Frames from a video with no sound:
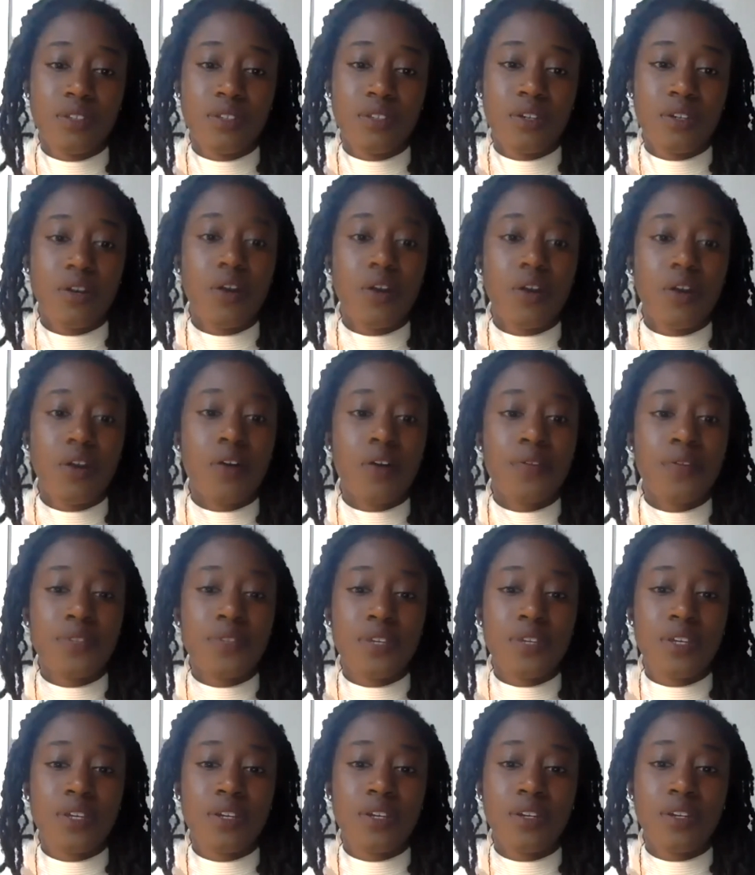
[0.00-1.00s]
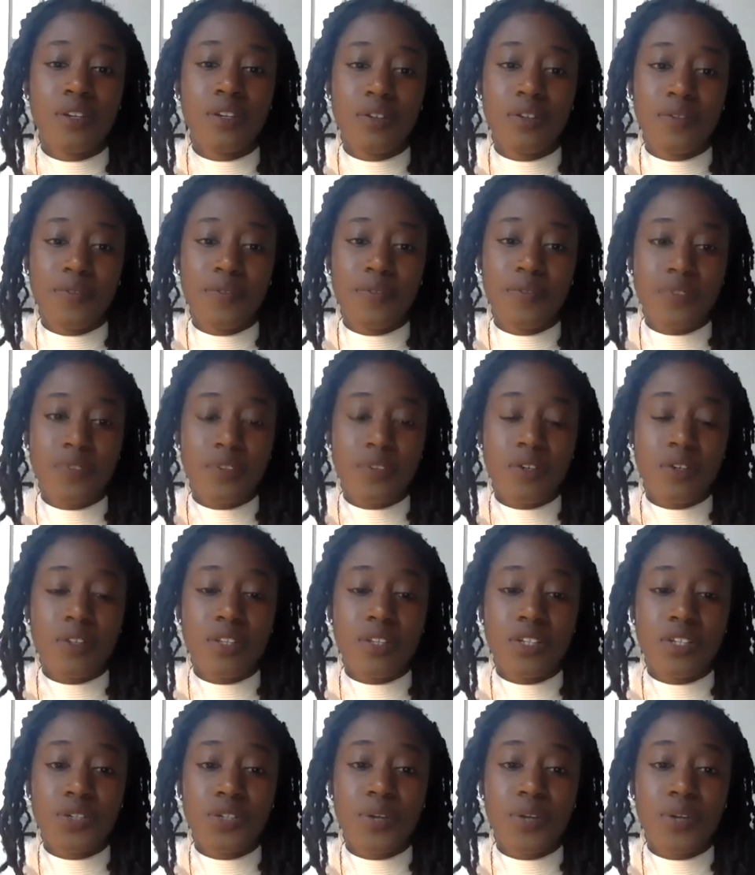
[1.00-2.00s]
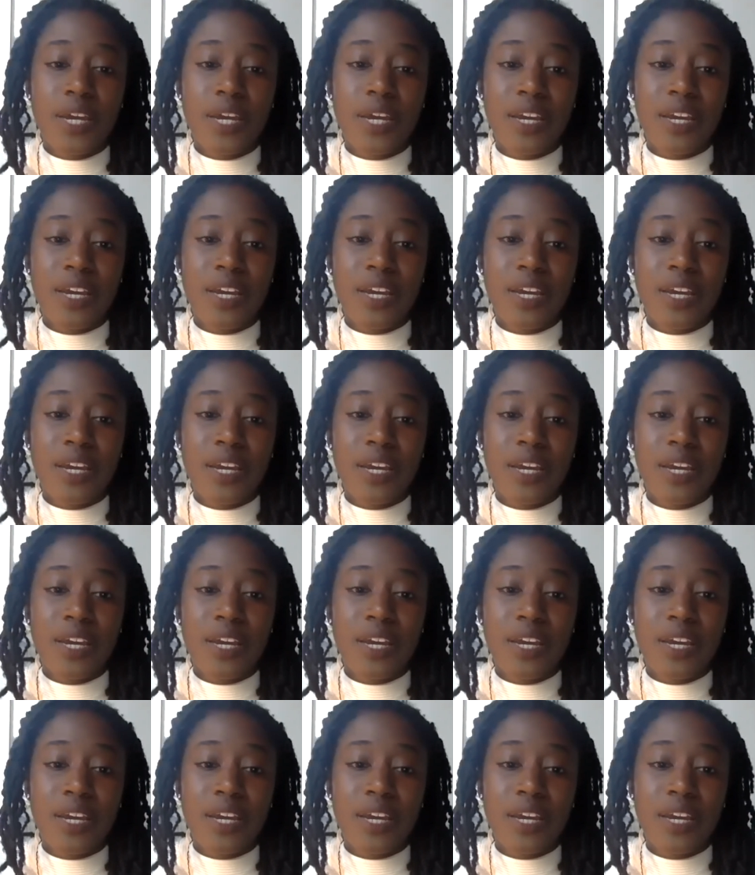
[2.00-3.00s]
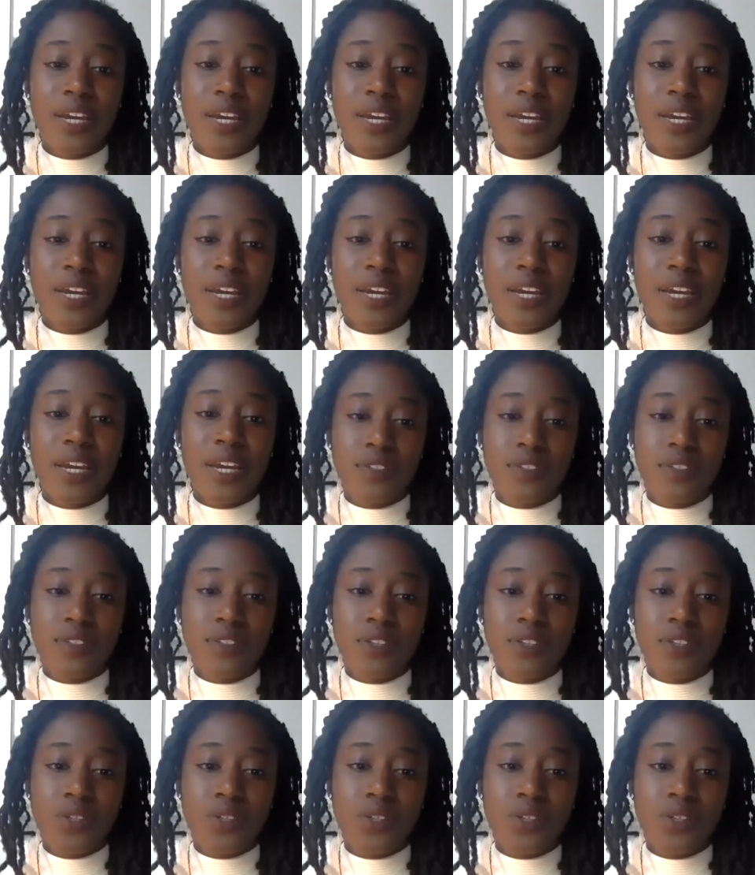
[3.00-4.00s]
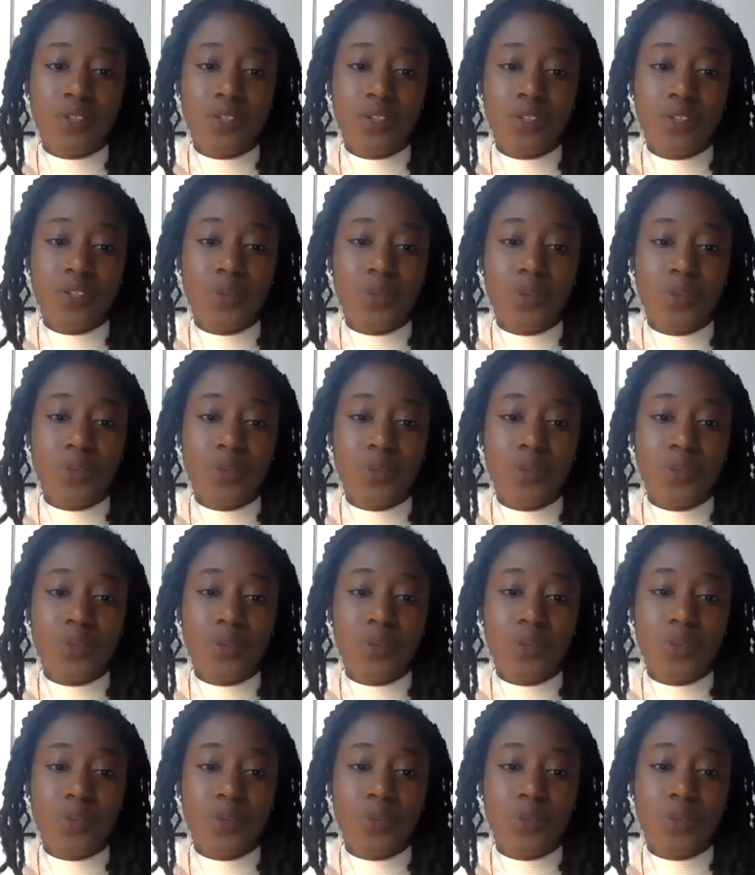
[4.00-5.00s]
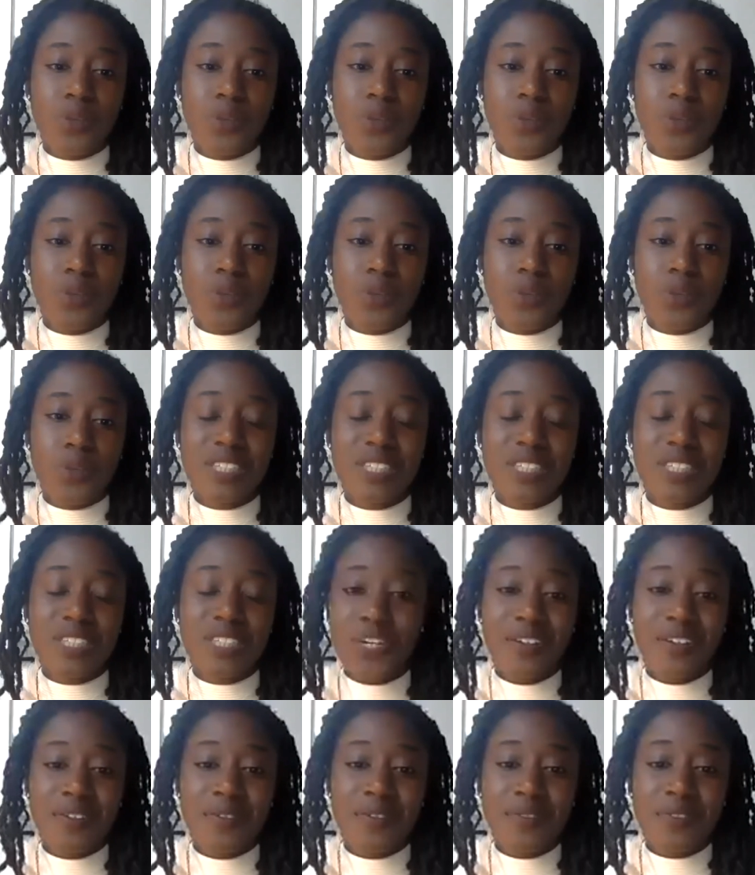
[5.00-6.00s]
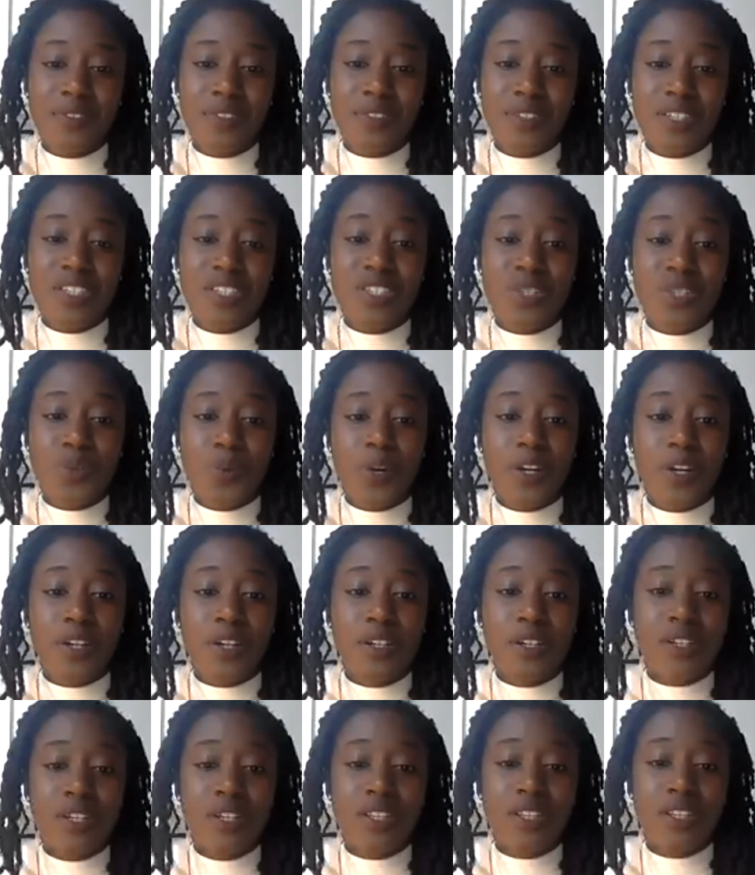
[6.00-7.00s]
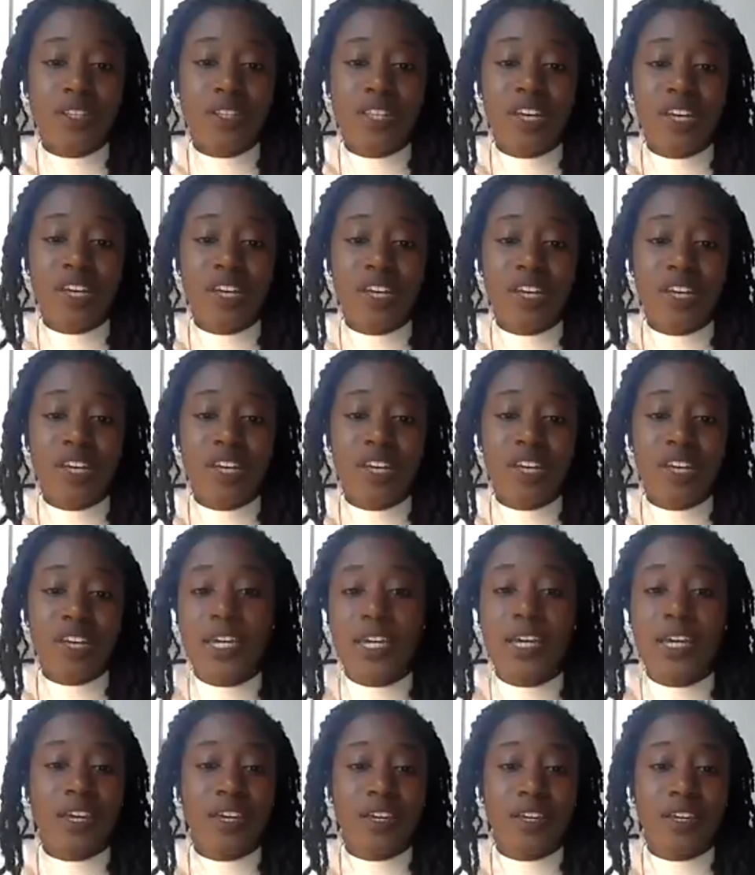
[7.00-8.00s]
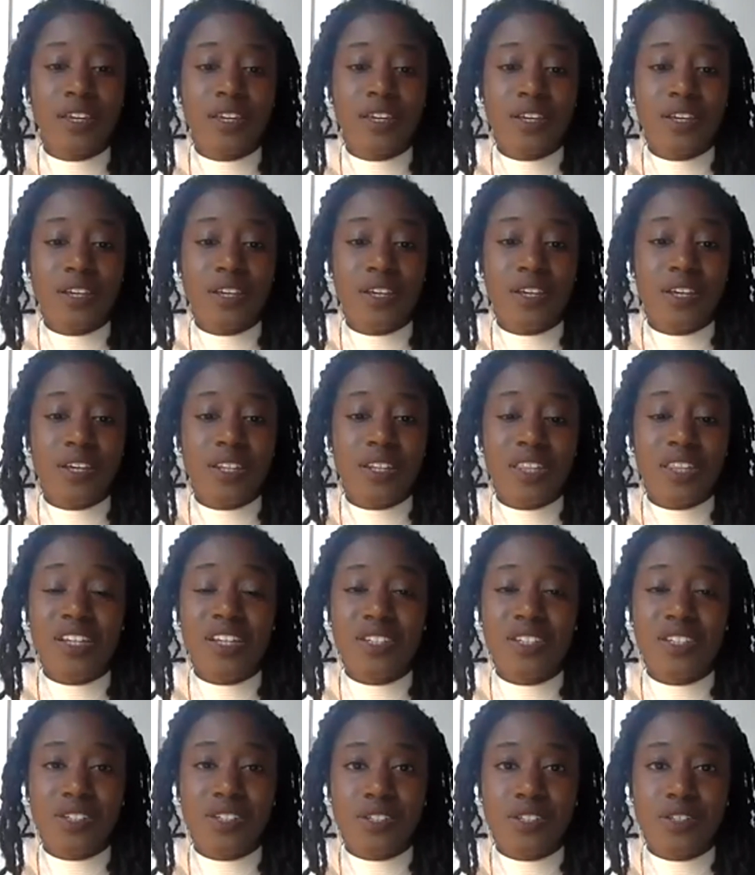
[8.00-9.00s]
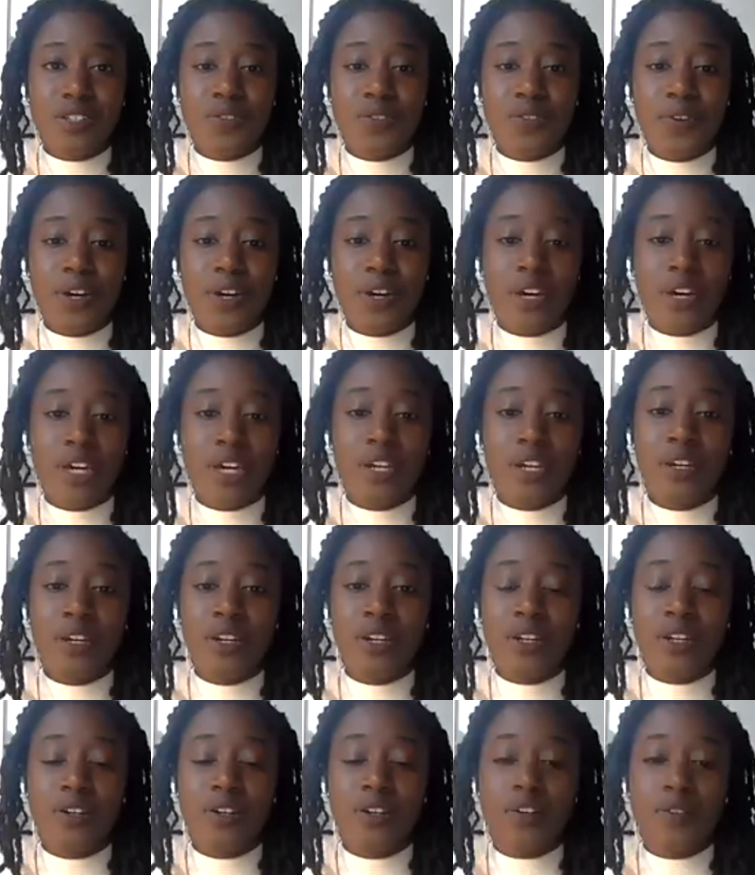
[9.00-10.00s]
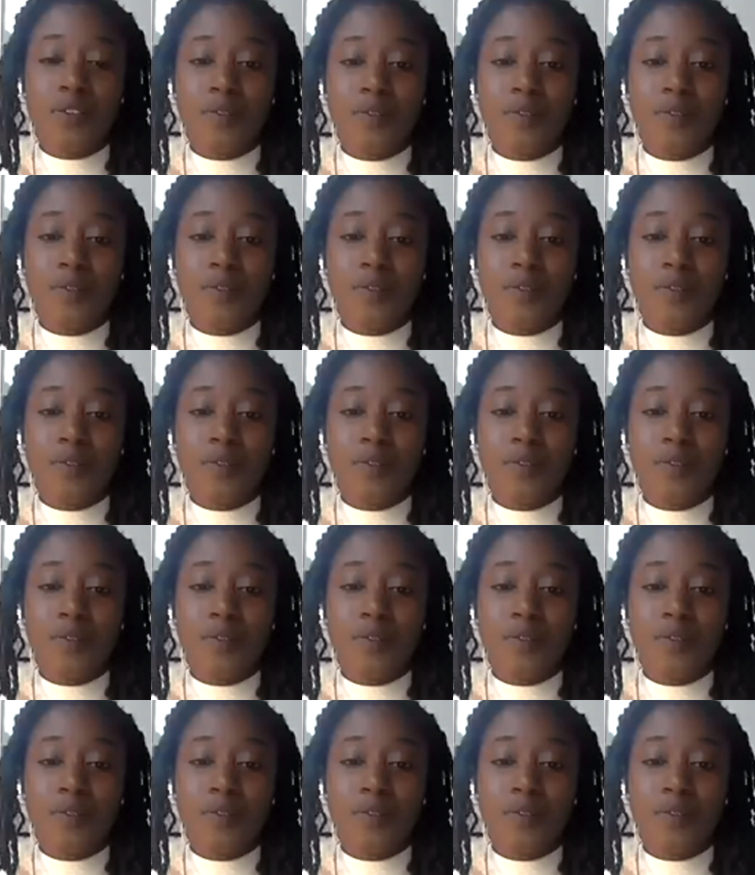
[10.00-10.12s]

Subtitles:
Often on the train, the one seat that's free is the one that's next to me, and that's just fine.